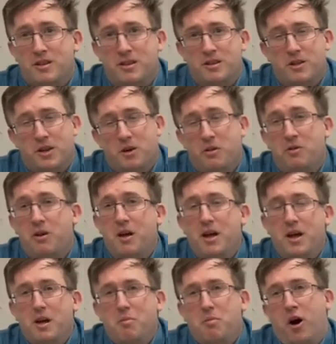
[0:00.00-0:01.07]
And so
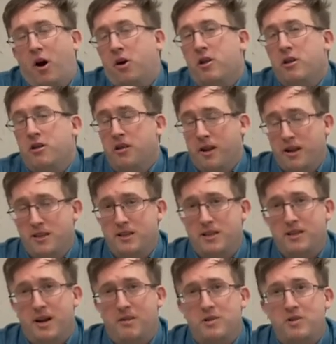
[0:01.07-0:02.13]
part of the things is
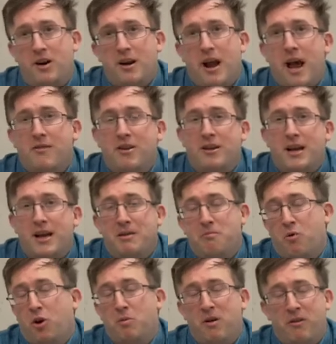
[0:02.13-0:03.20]
I was trying to advocate
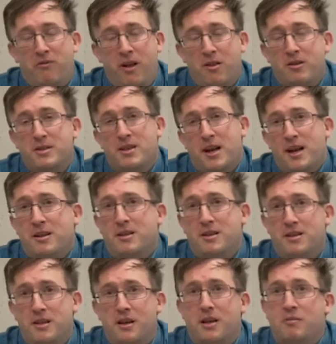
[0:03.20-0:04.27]
more of my fellow scientists
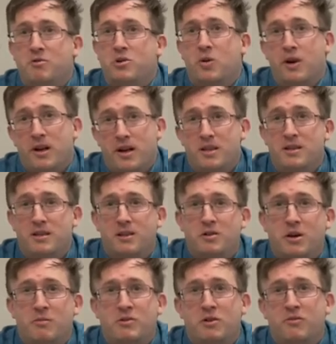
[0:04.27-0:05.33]
to come join us in
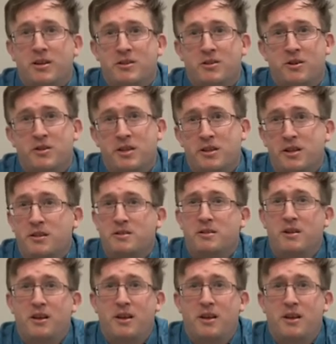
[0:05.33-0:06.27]
terms of researching this,